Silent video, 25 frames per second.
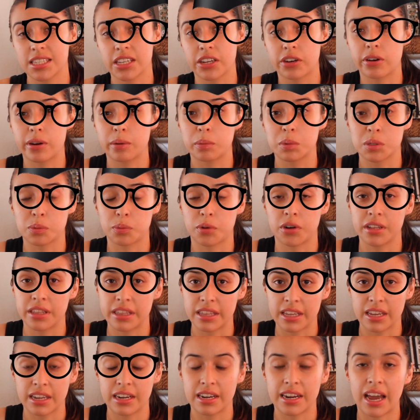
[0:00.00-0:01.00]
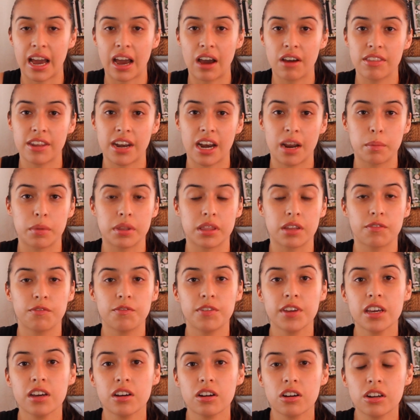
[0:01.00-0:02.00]
degree was worth it? Now that I'm in the
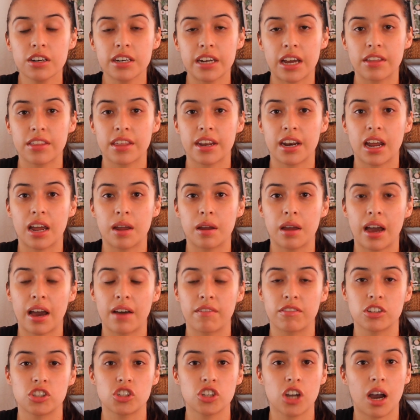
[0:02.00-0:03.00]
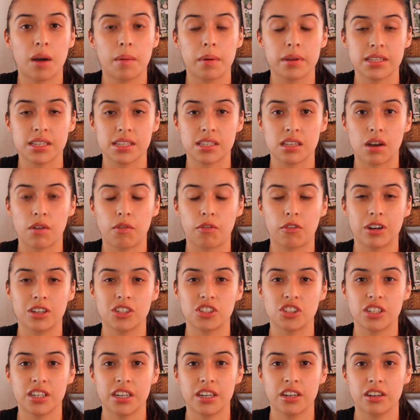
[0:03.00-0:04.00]
field, now that I have a job as a software
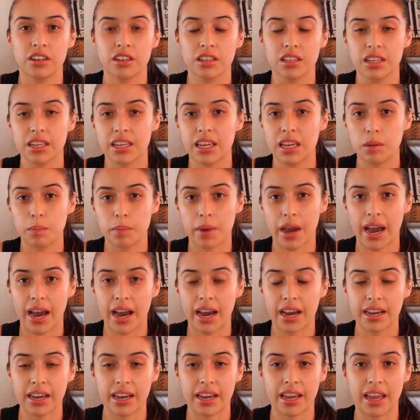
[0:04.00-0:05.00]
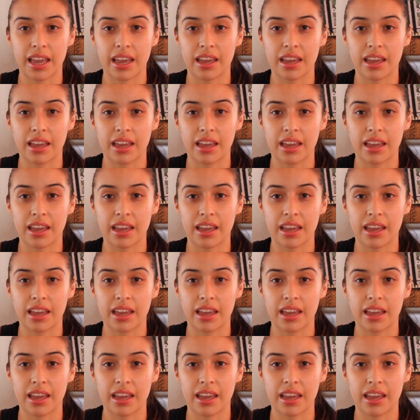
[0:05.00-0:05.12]
engineer, looking back,